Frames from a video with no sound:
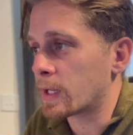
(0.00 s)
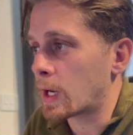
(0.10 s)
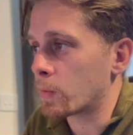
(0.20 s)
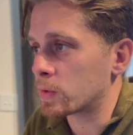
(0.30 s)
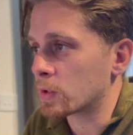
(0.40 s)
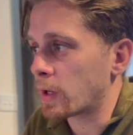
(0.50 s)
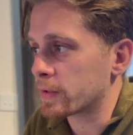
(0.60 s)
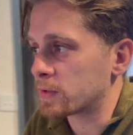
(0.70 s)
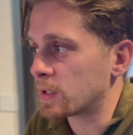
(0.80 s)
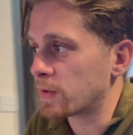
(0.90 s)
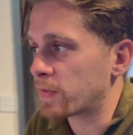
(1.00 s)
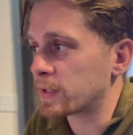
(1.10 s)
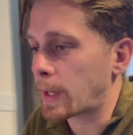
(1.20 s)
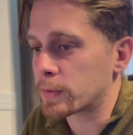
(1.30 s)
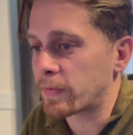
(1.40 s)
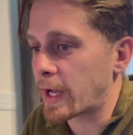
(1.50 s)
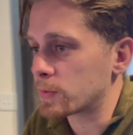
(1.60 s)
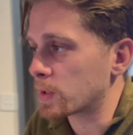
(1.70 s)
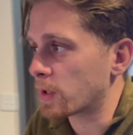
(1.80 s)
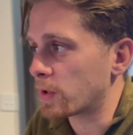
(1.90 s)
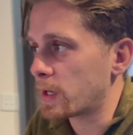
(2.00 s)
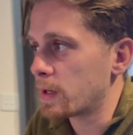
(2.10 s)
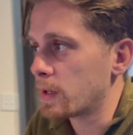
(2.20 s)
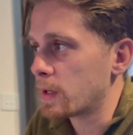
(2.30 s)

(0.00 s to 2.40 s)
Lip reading: now with regards to the different types of ads we can run.